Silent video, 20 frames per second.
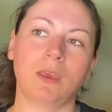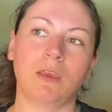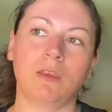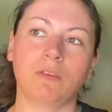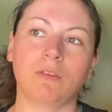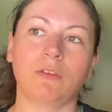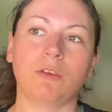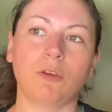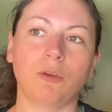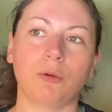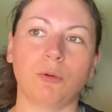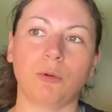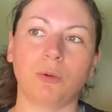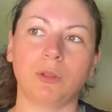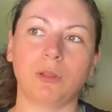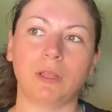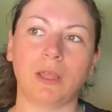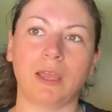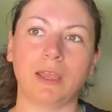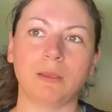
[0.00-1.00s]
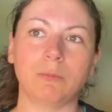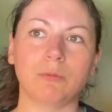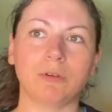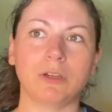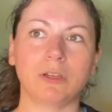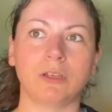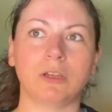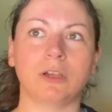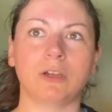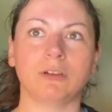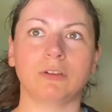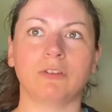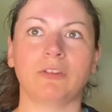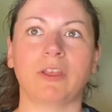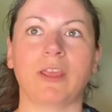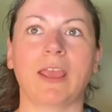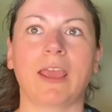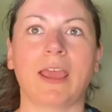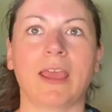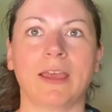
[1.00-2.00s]
So Lion Brand Yarns,
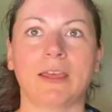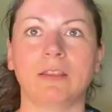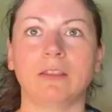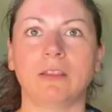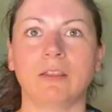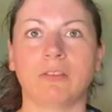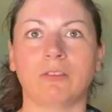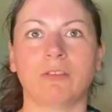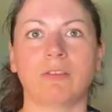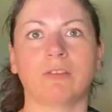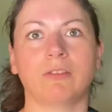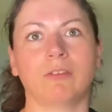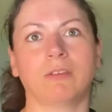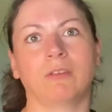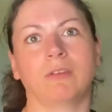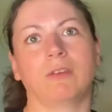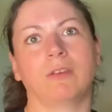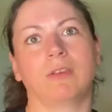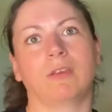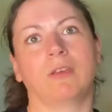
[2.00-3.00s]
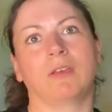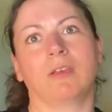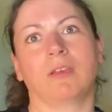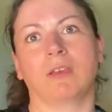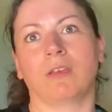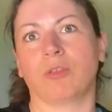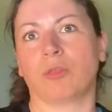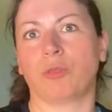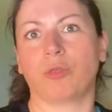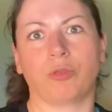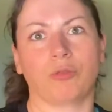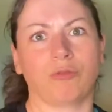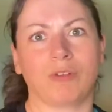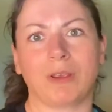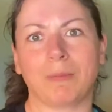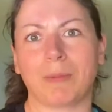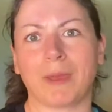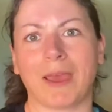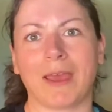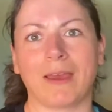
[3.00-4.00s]
they had this three
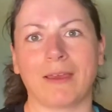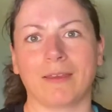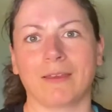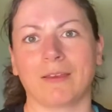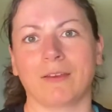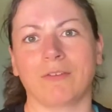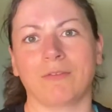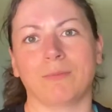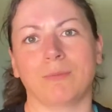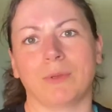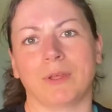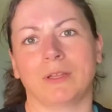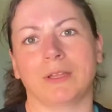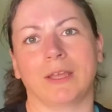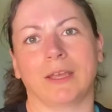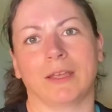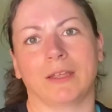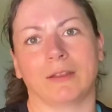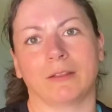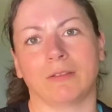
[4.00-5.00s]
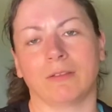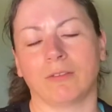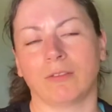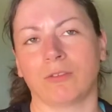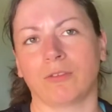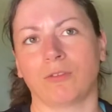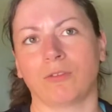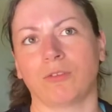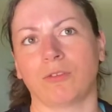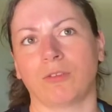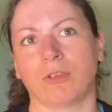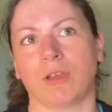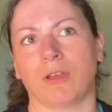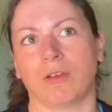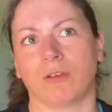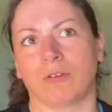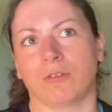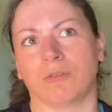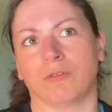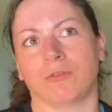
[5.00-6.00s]
pack of mill ends
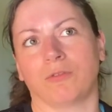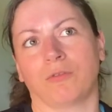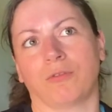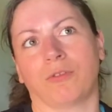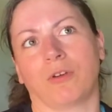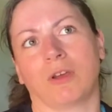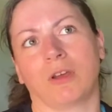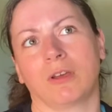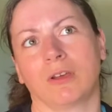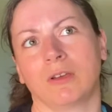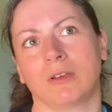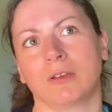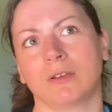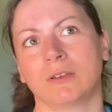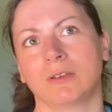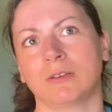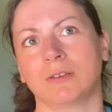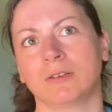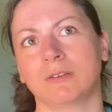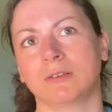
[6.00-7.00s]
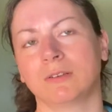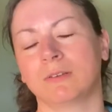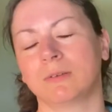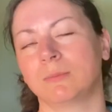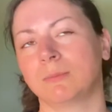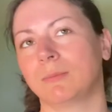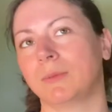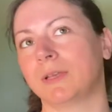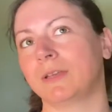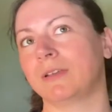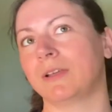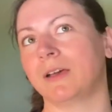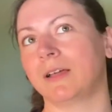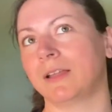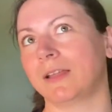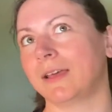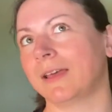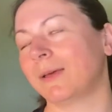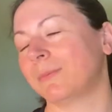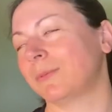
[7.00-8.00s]
of
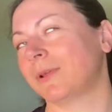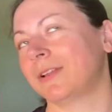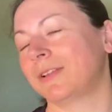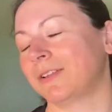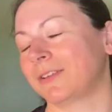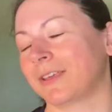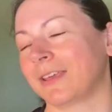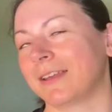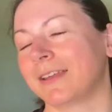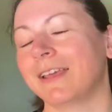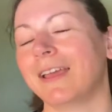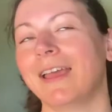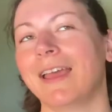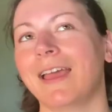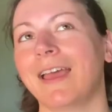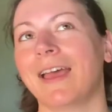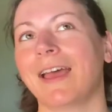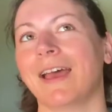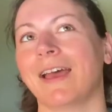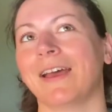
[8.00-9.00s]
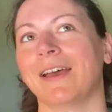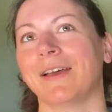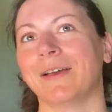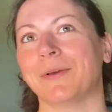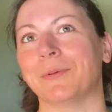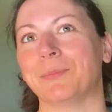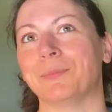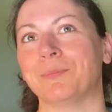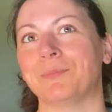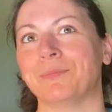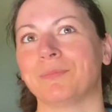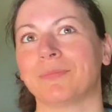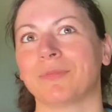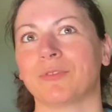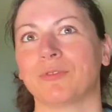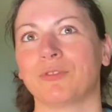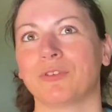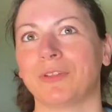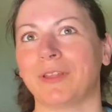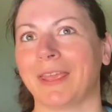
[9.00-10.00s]
mandala, I'm not looking, um,
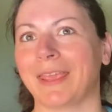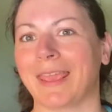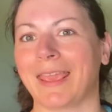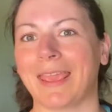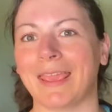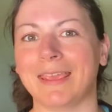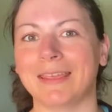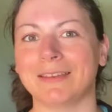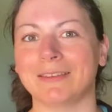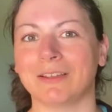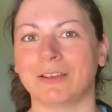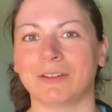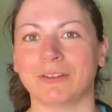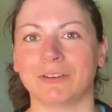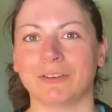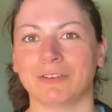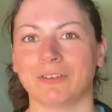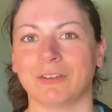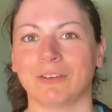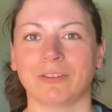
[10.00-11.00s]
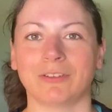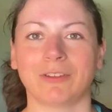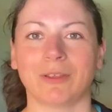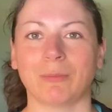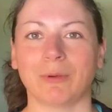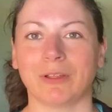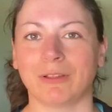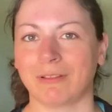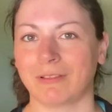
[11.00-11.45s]
for like eight dollars and some odd